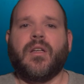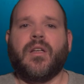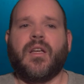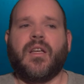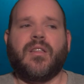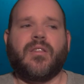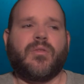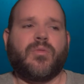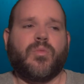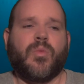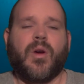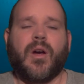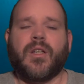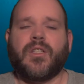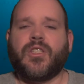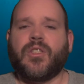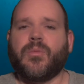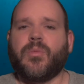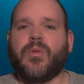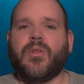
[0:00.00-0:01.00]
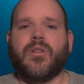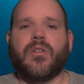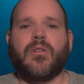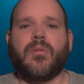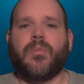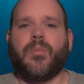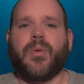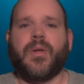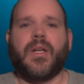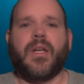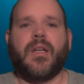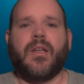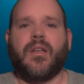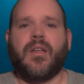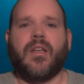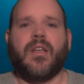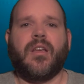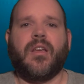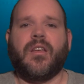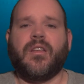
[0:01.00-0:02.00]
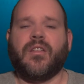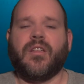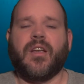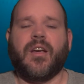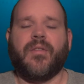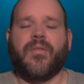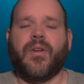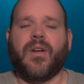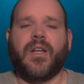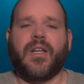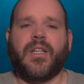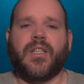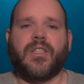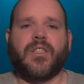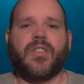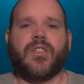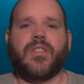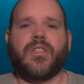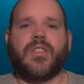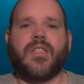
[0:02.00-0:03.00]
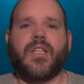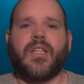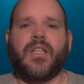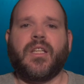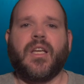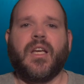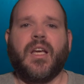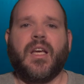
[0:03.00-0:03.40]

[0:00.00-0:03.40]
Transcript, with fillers: It's watchable, but not very interesting.